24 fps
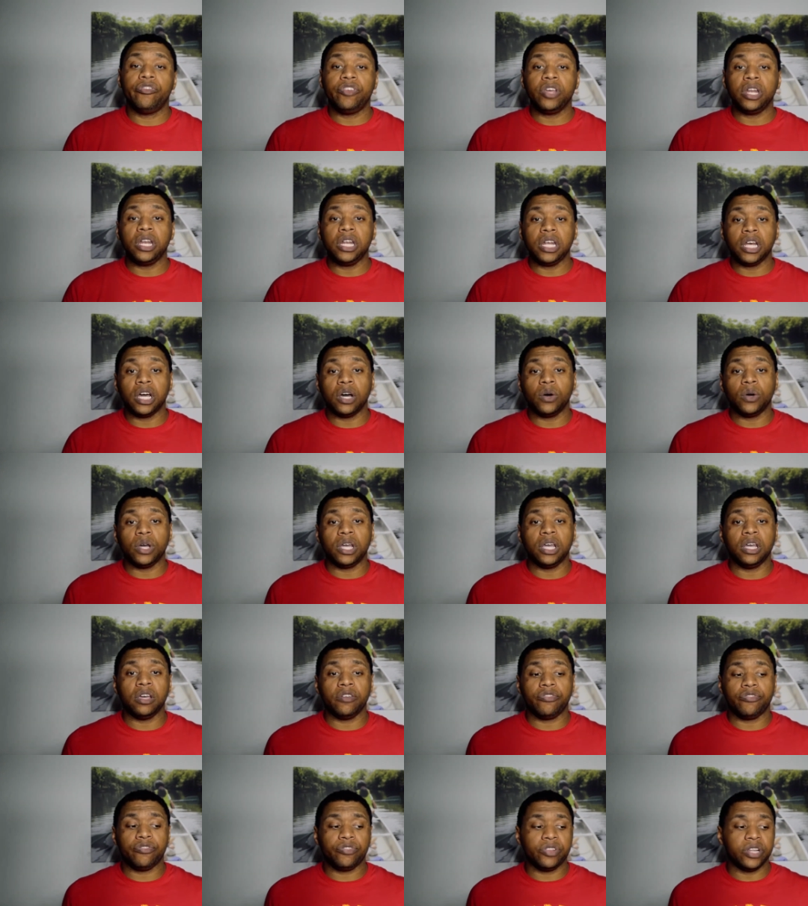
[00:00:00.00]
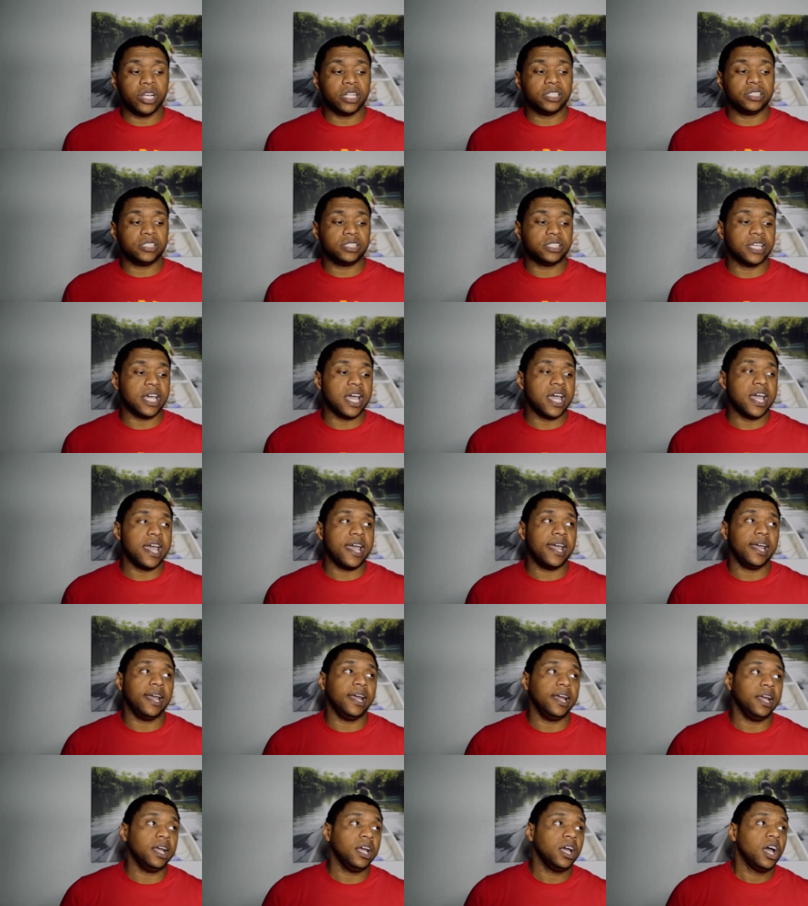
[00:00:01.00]
video if, let's
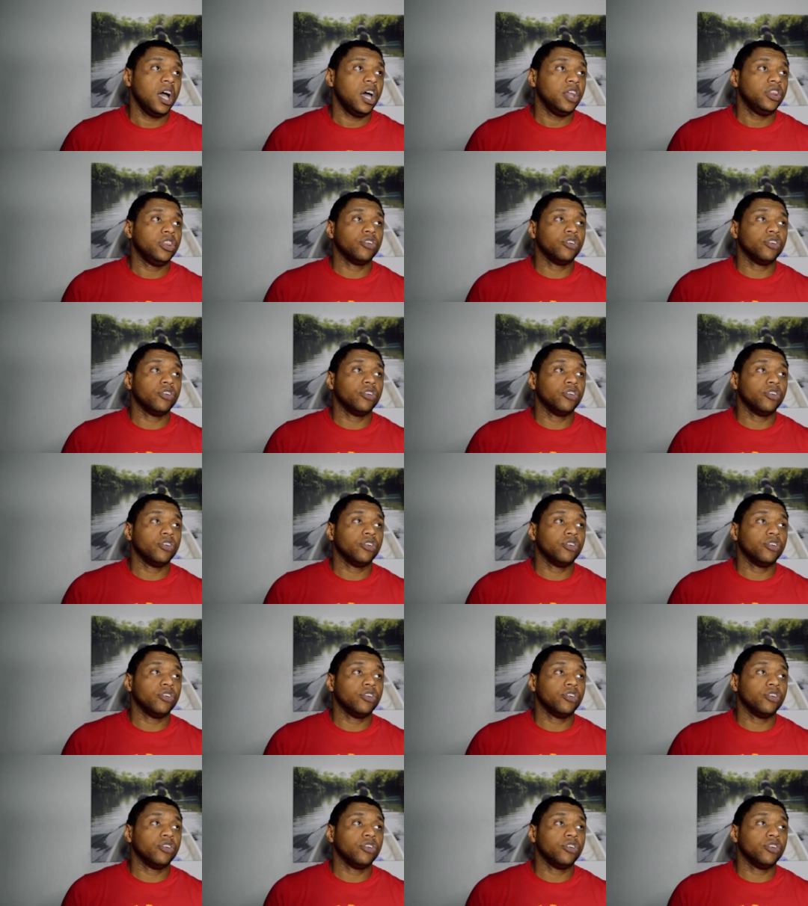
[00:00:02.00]
say,